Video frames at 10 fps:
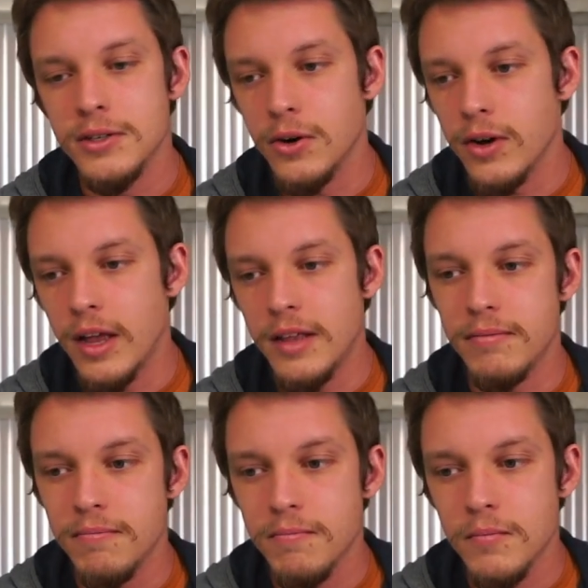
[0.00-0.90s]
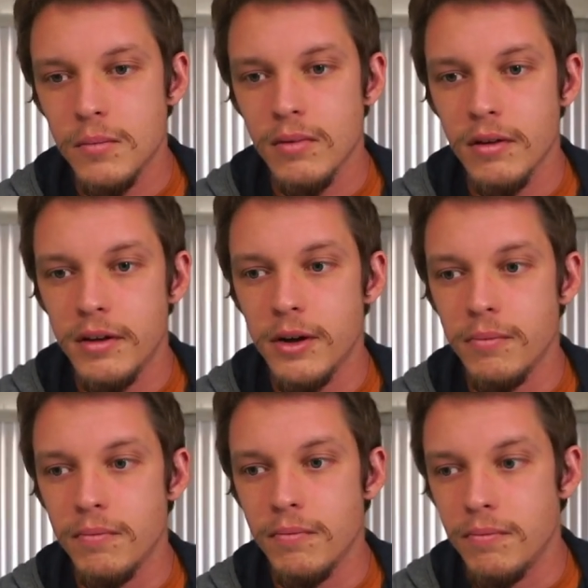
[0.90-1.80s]
So, and you
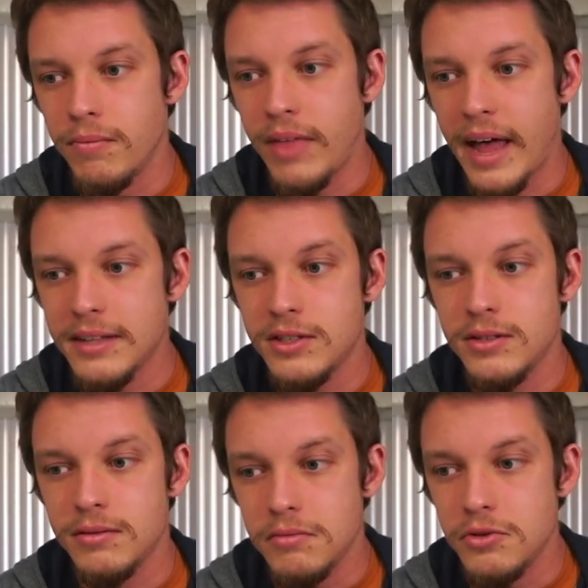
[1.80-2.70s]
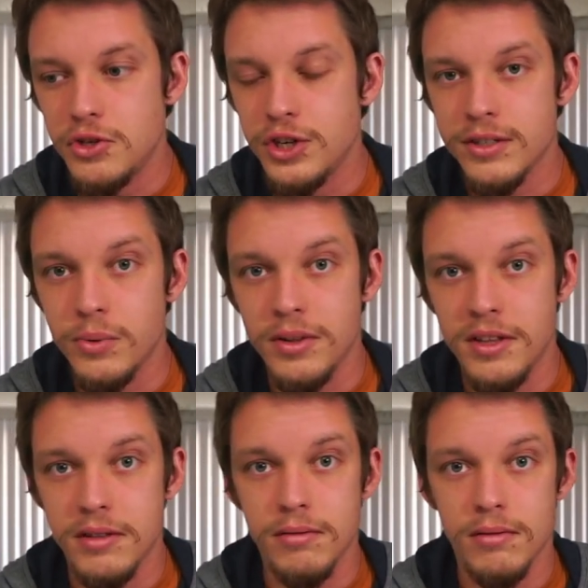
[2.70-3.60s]
know, that's just
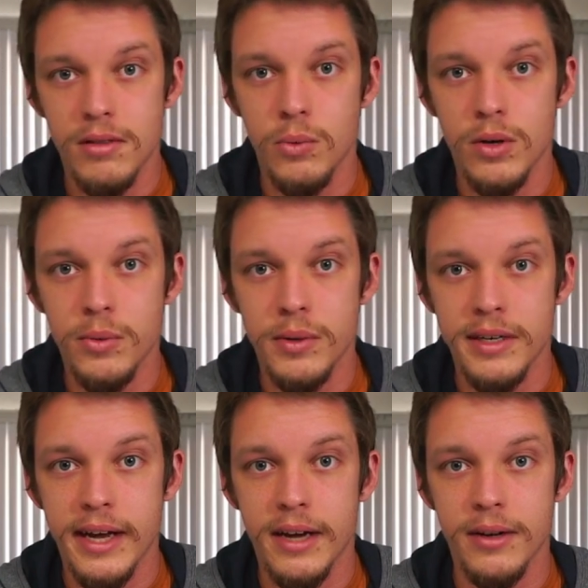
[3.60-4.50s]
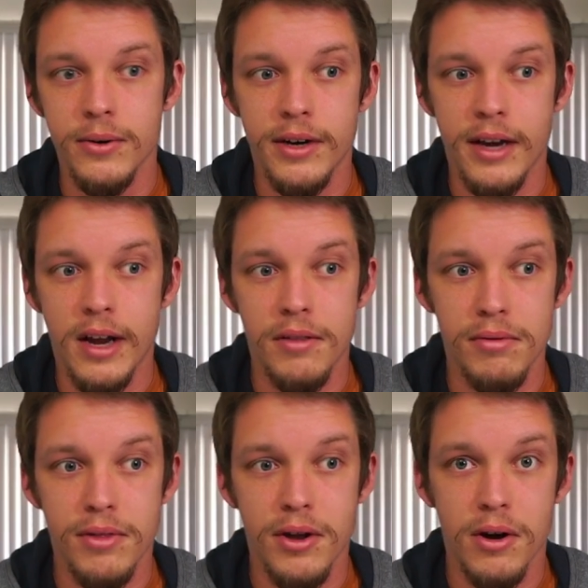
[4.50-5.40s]
within the woodwind category,
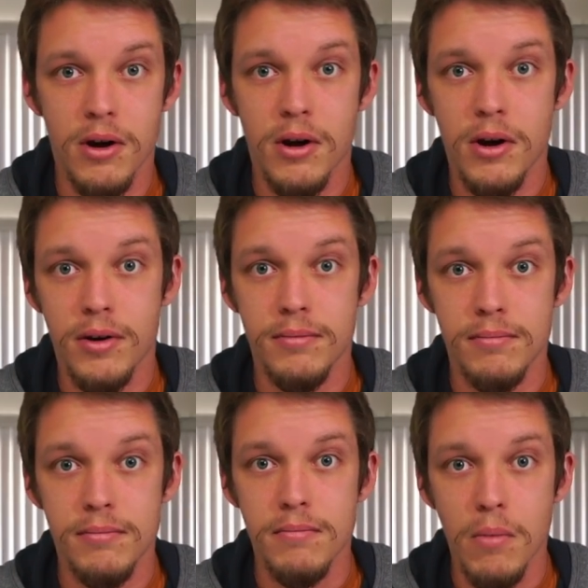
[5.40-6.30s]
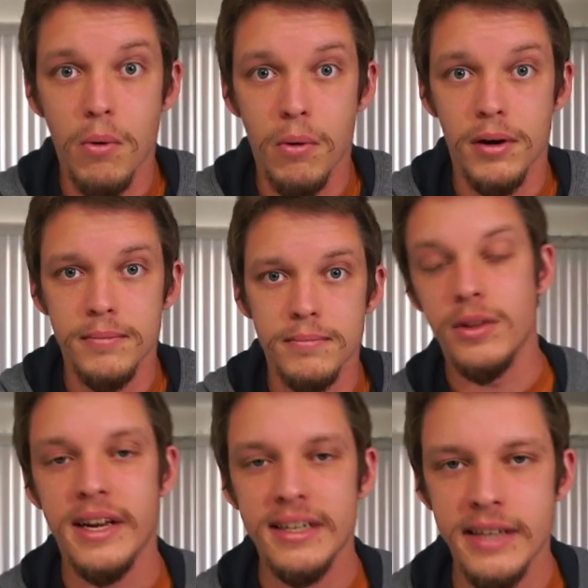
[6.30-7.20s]
and there are more.
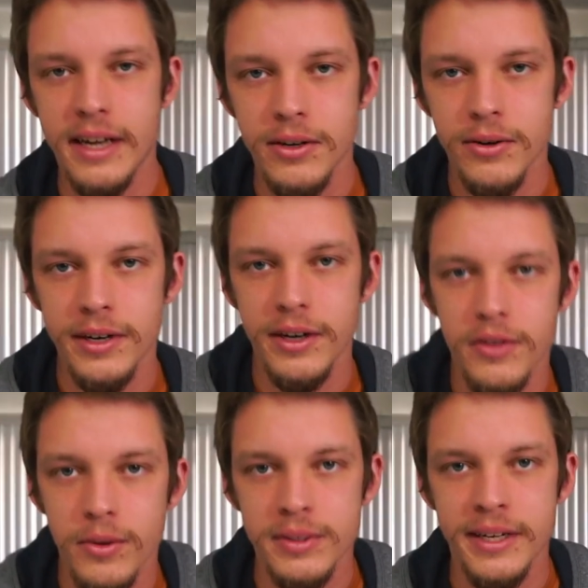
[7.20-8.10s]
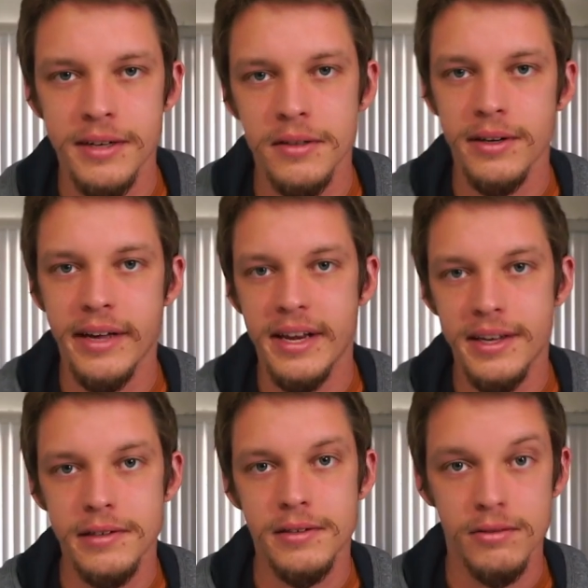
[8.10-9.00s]
So the next category here that we're taking a look
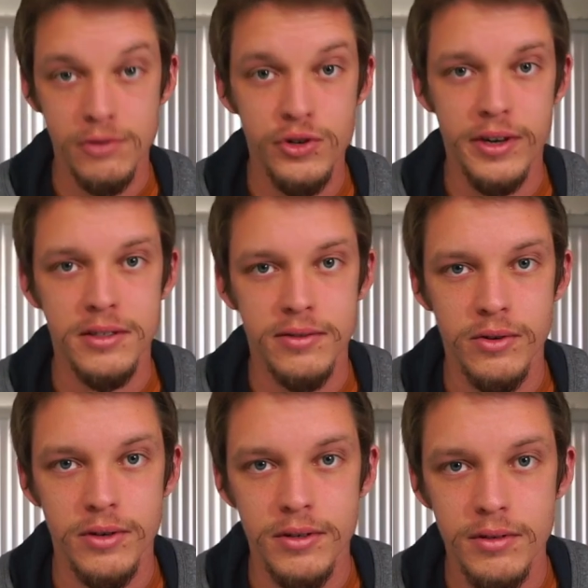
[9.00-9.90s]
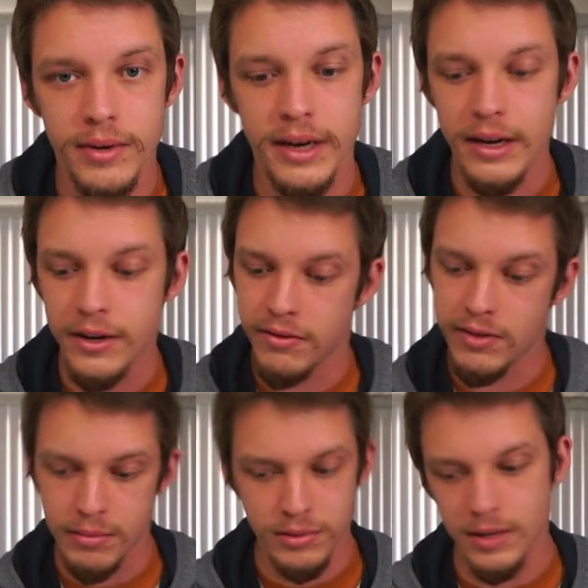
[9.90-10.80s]
at is strings, of course, right? Now you
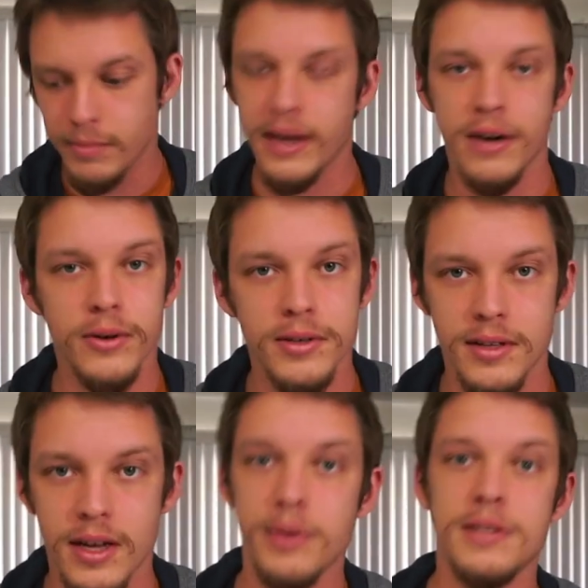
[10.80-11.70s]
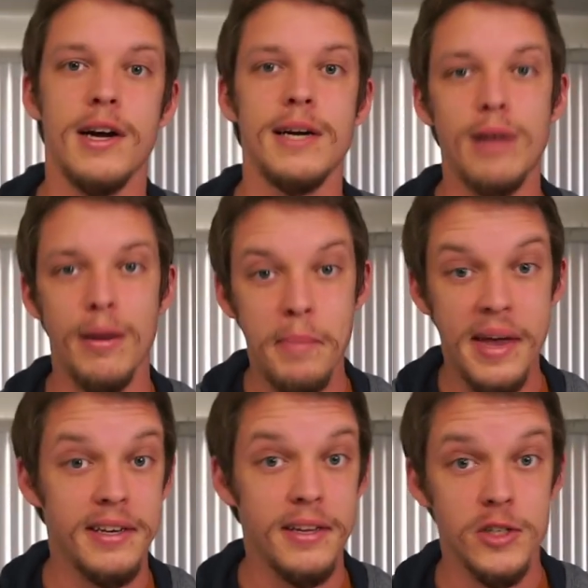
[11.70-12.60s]
have a couple subcategories in that. We talked
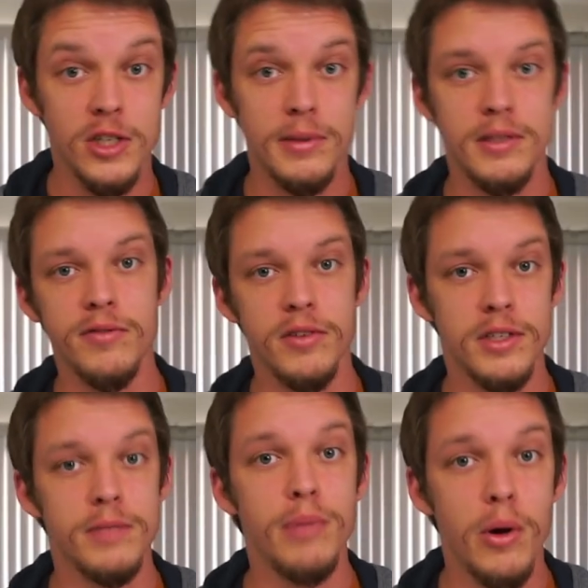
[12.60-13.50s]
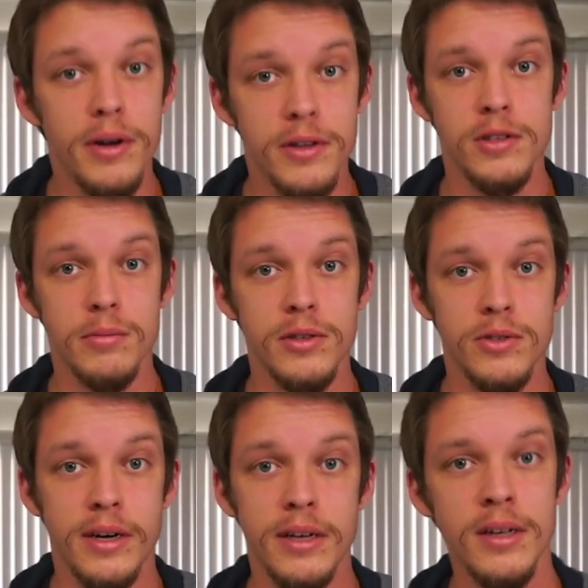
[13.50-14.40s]
about picked instruments versus bowed
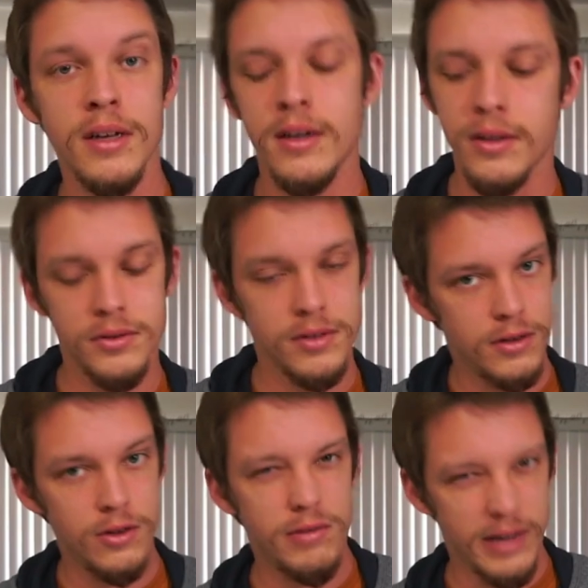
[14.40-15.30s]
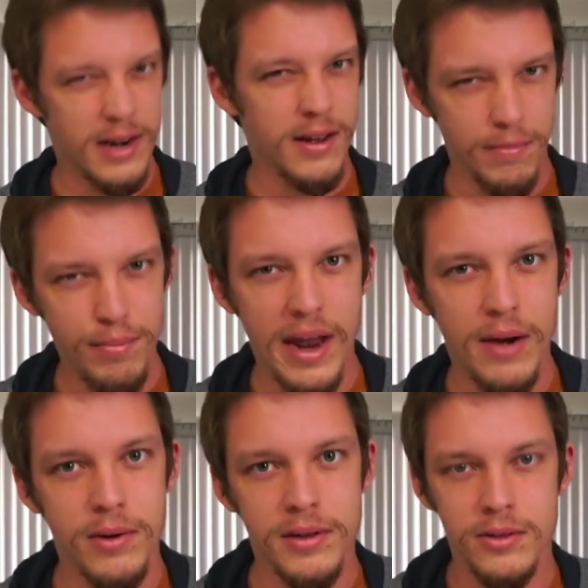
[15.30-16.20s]
instruments, right? Those are the two kind of
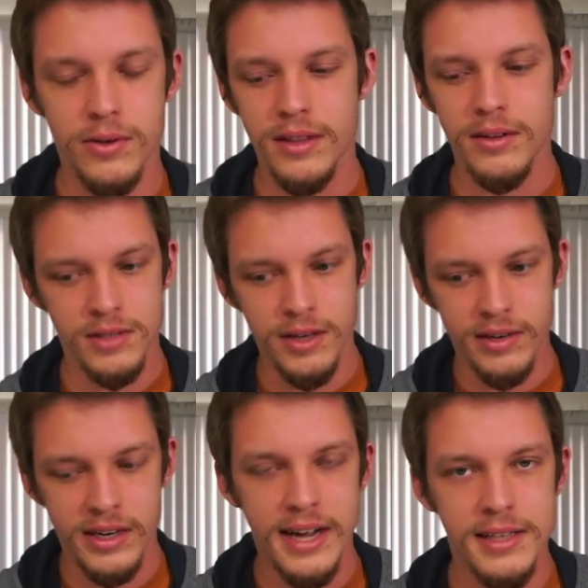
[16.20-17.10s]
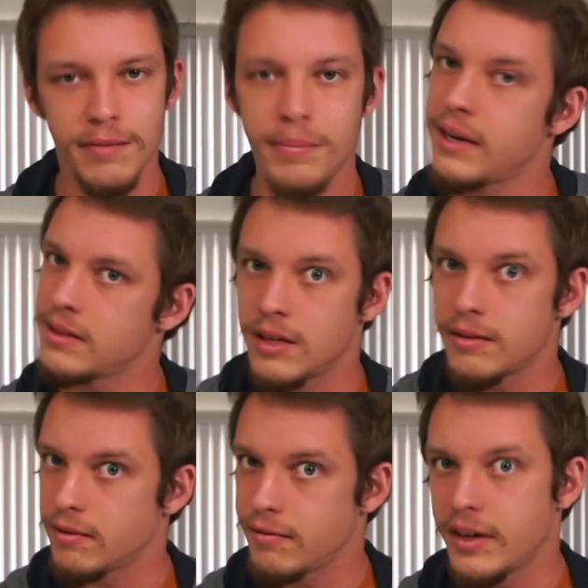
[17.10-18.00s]
main ones, right? And there's different kinds of picks,
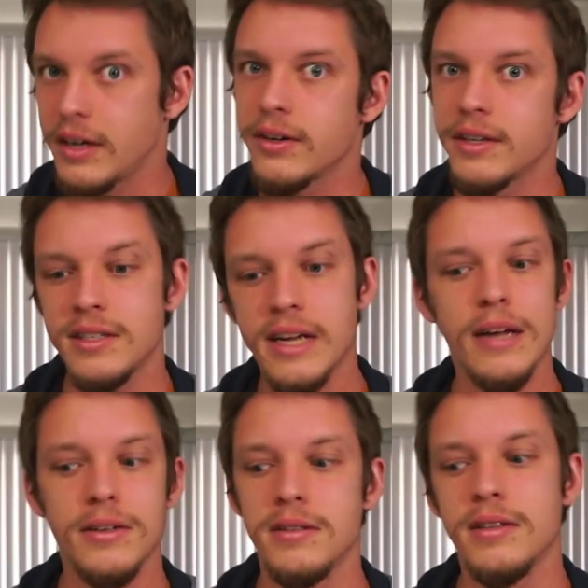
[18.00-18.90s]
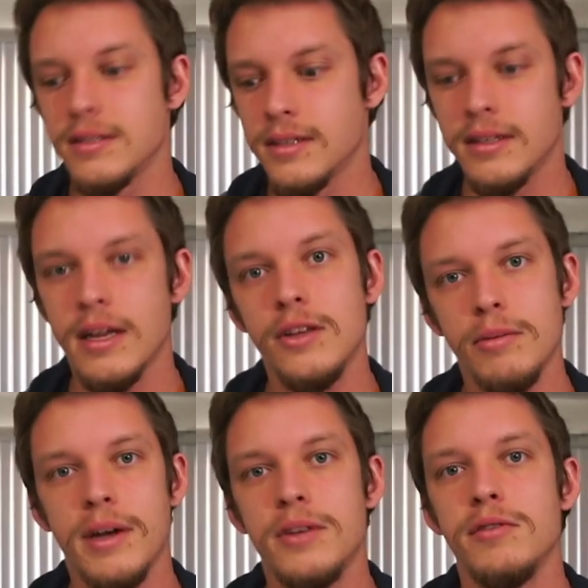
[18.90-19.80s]
different fingering styles and things like
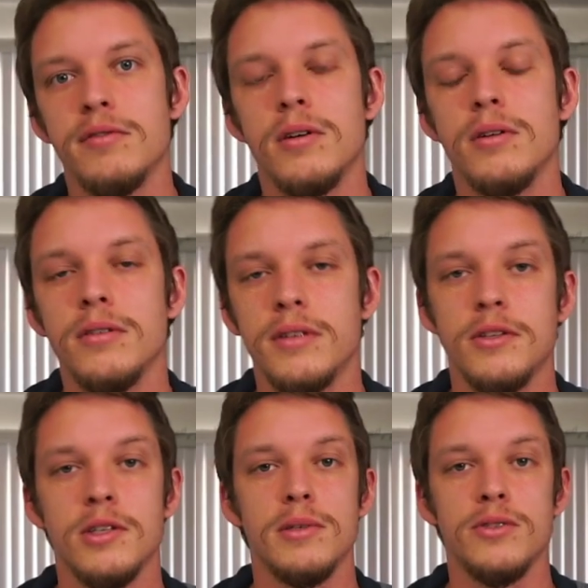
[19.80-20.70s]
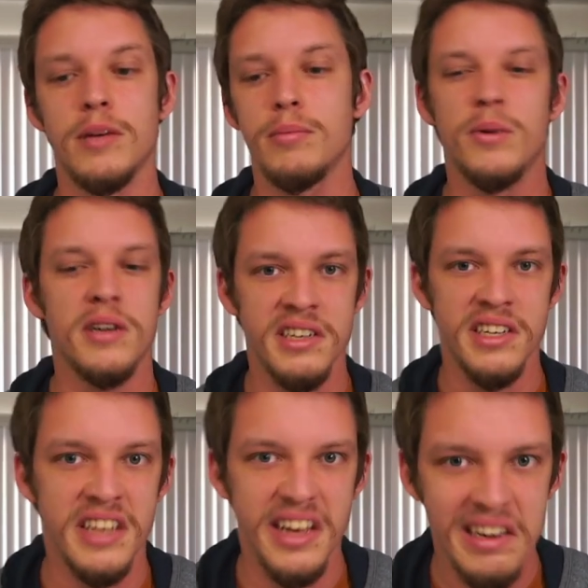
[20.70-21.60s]
that you might do for all those instruments, right? But we're not
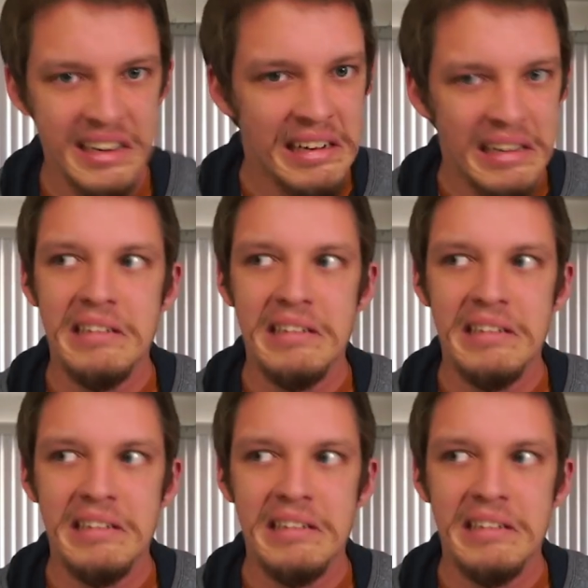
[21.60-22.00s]
gonna get